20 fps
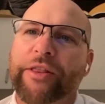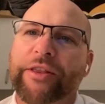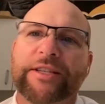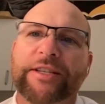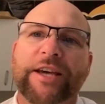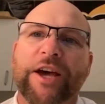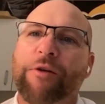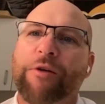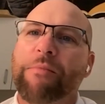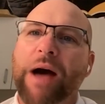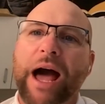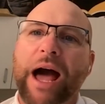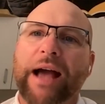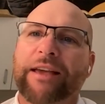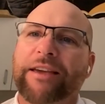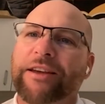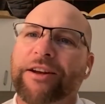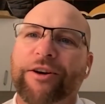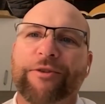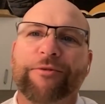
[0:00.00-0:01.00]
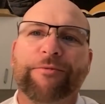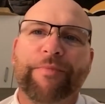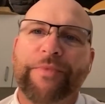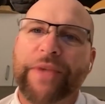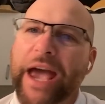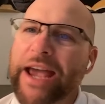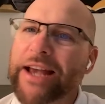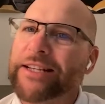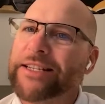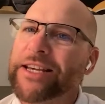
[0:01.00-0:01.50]
to the tailback, you know,
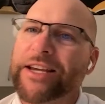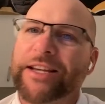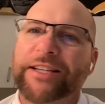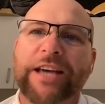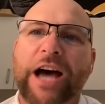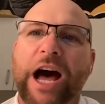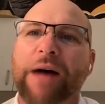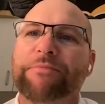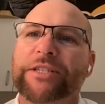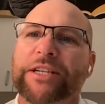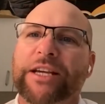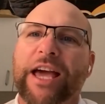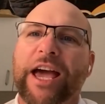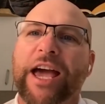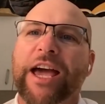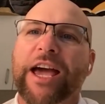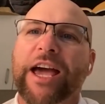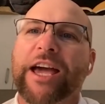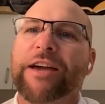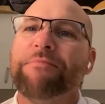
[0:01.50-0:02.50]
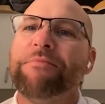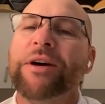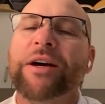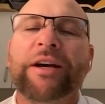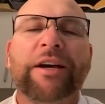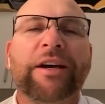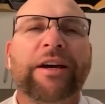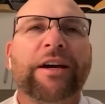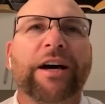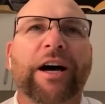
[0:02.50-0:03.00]
18 times a game,
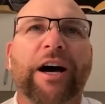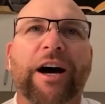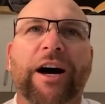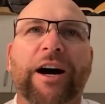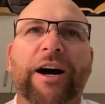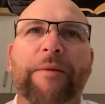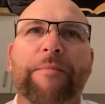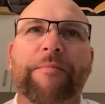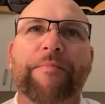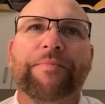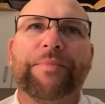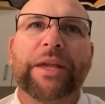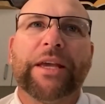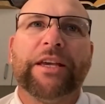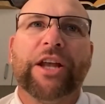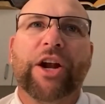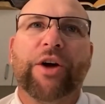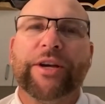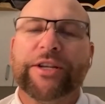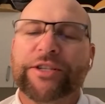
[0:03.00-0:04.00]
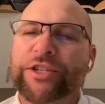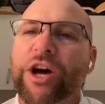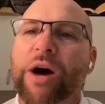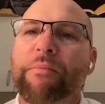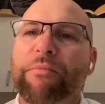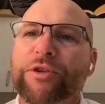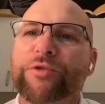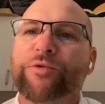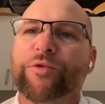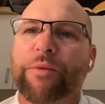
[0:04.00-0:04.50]
um, you know, his
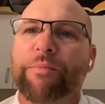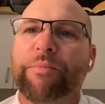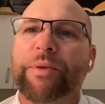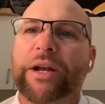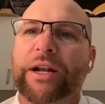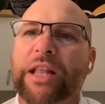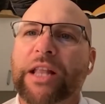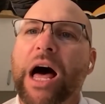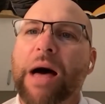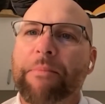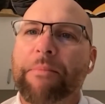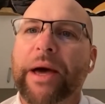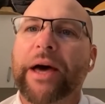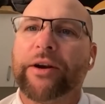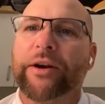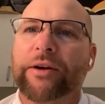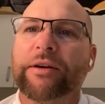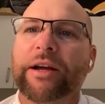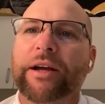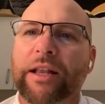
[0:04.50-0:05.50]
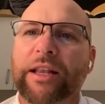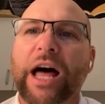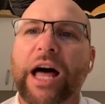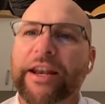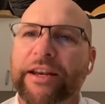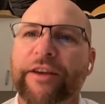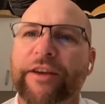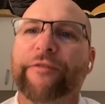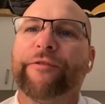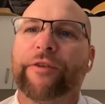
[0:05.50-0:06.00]
numbers would have been a lot better, a
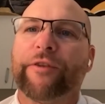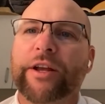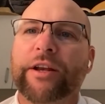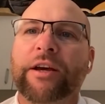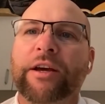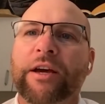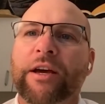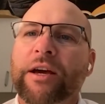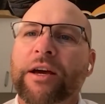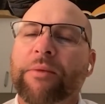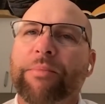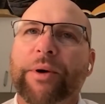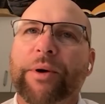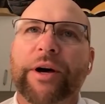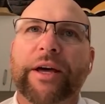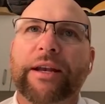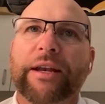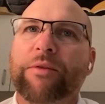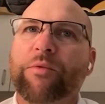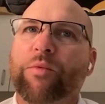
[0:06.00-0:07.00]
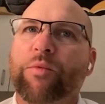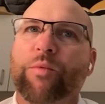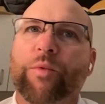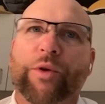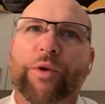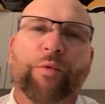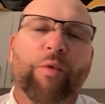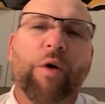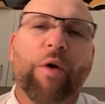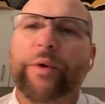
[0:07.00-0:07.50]
lot different. But
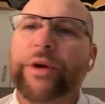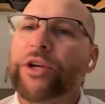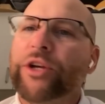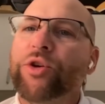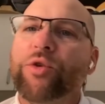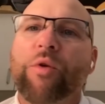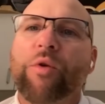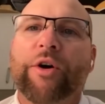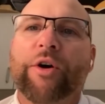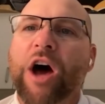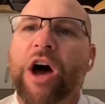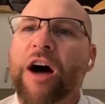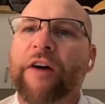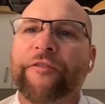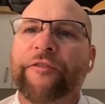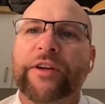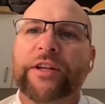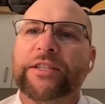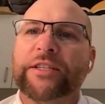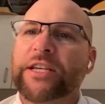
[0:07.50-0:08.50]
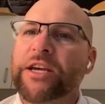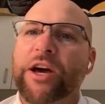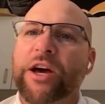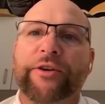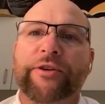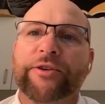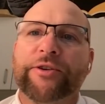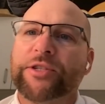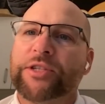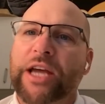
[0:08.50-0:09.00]
with what we do on offense, he
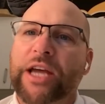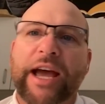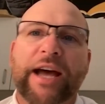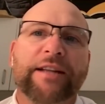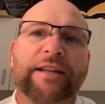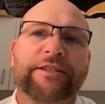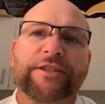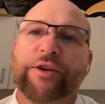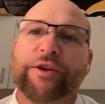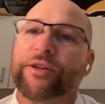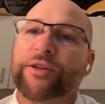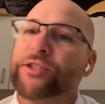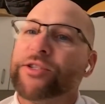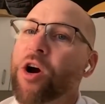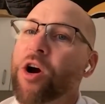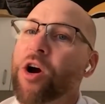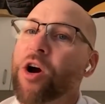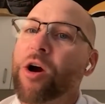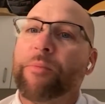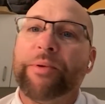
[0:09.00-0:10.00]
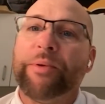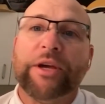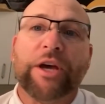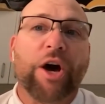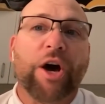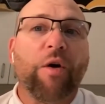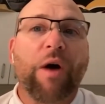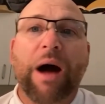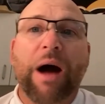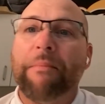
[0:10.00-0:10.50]
understands, you know, it's
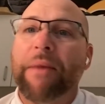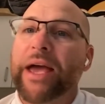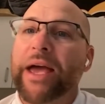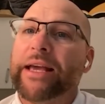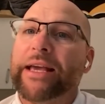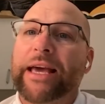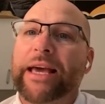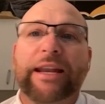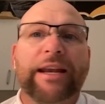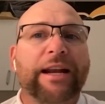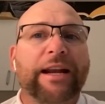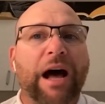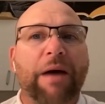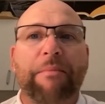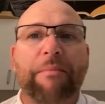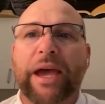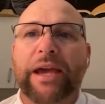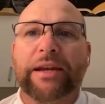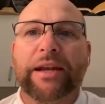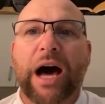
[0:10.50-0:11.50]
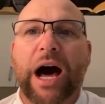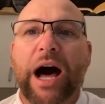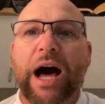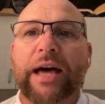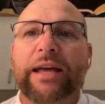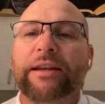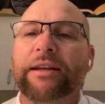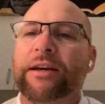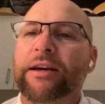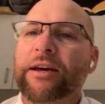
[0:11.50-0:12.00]
RPO. I may get it, I may
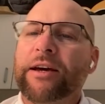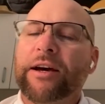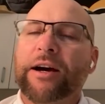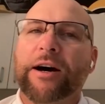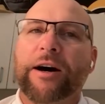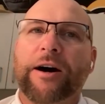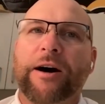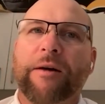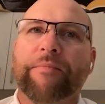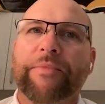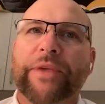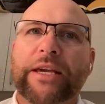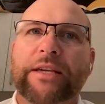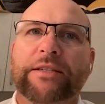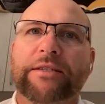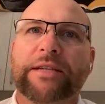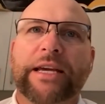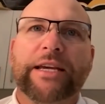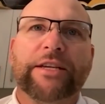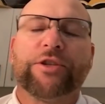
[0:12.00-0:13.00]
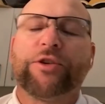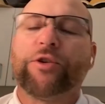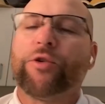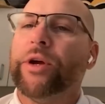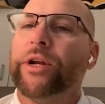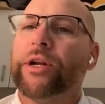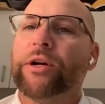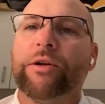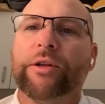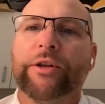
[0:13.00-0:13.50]
not. Um, he's he's
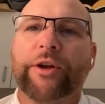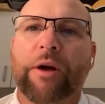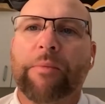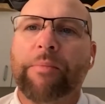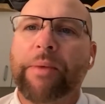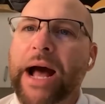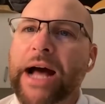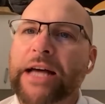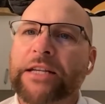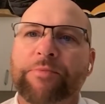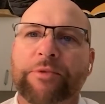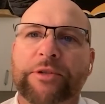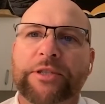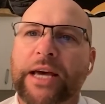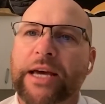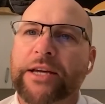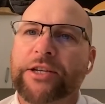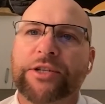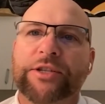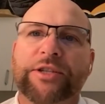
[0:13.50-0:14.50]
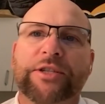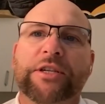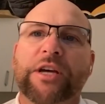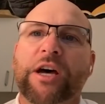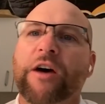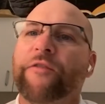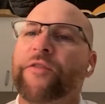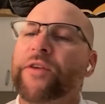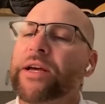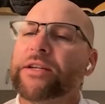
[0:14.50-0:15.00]
critical in our pass protection
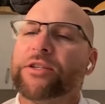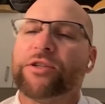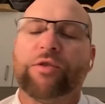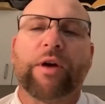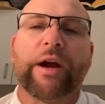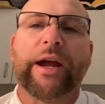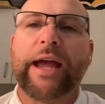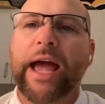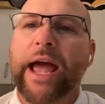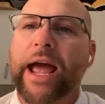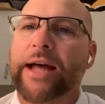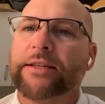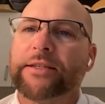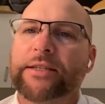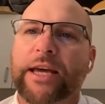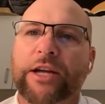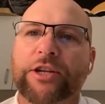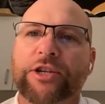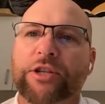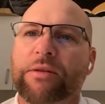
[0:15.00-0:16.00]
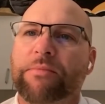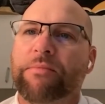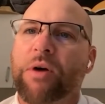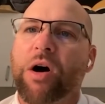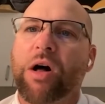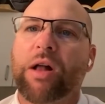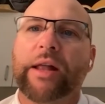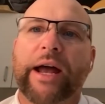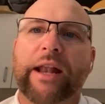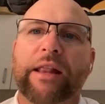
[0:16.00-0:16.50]
stuff. He has great hands catching the
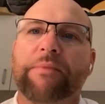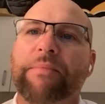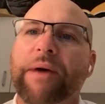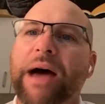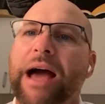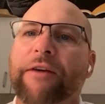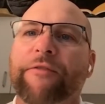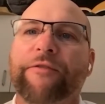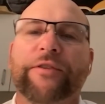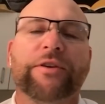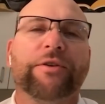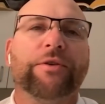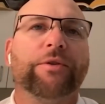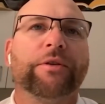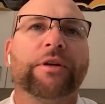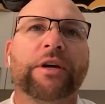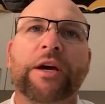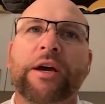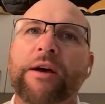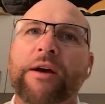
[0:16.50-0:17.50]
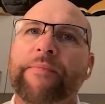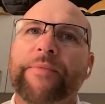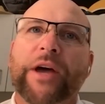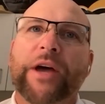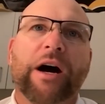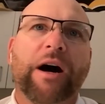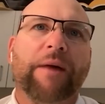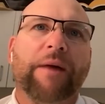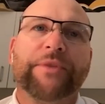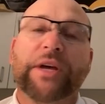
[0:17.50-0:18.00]
ball out of the backfield.
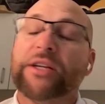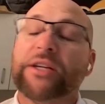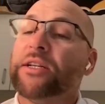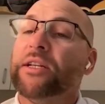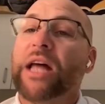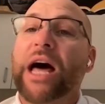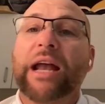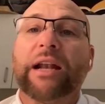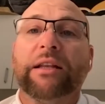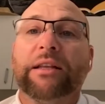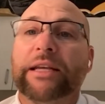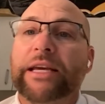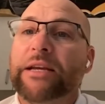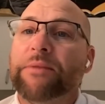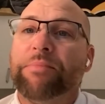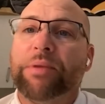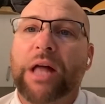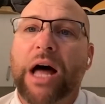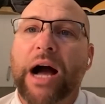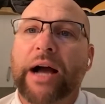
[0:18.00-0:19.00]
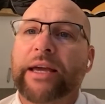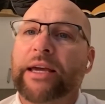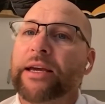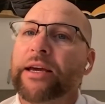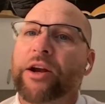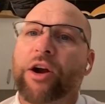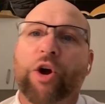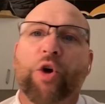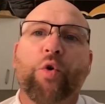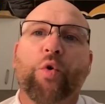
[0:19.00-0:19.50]
Um, does a lot of lead
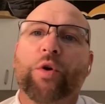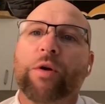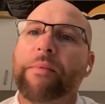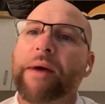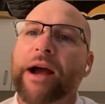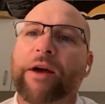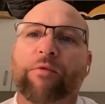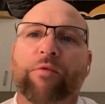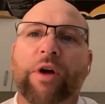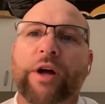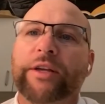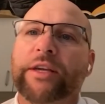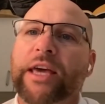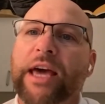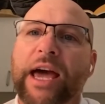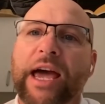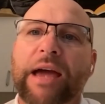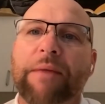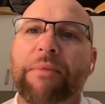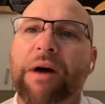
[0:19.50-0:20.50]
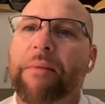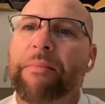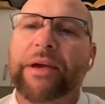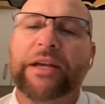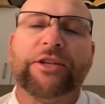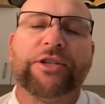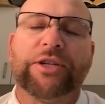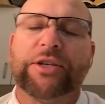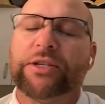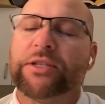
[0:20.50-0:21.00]
blocking in our quarterback run game. I
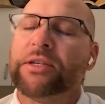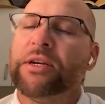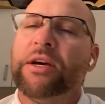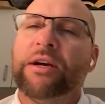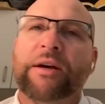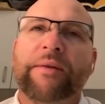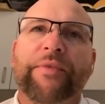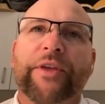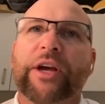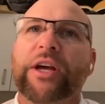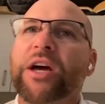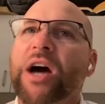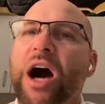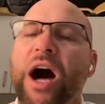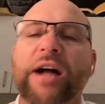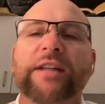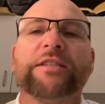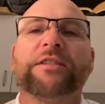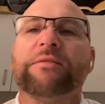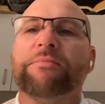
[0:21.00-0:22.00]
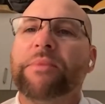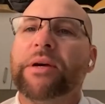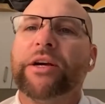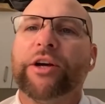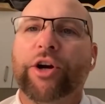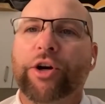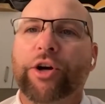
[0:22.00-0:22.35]
mean, just the consummate